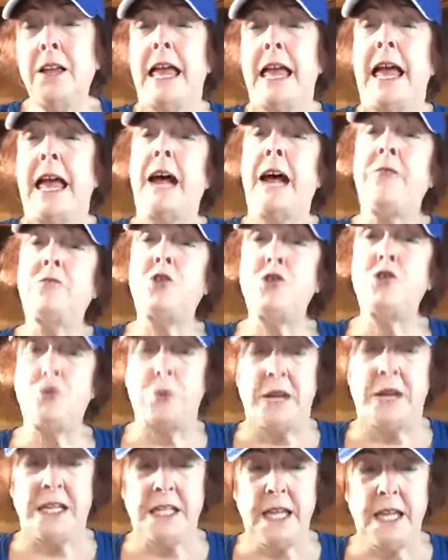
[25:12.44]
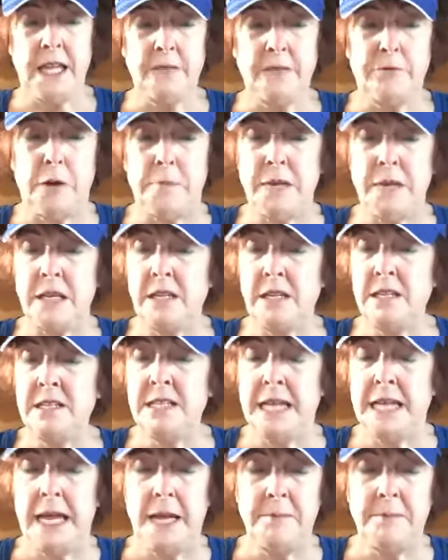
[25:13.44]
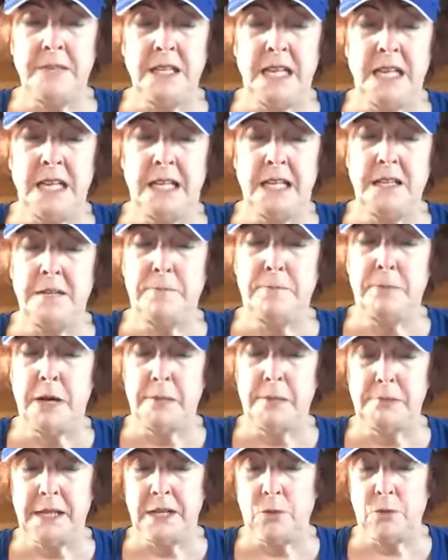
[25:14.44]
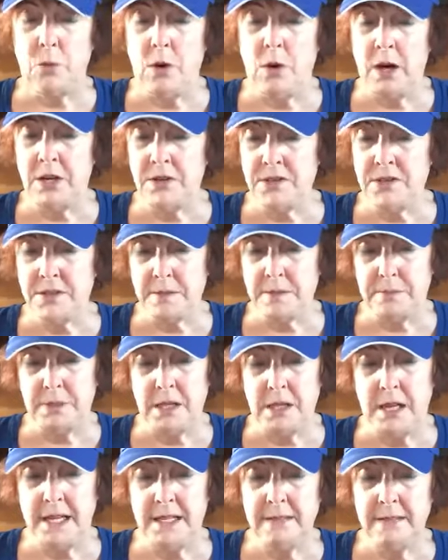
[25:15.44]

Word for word: after drinking from a contaminated public water supply.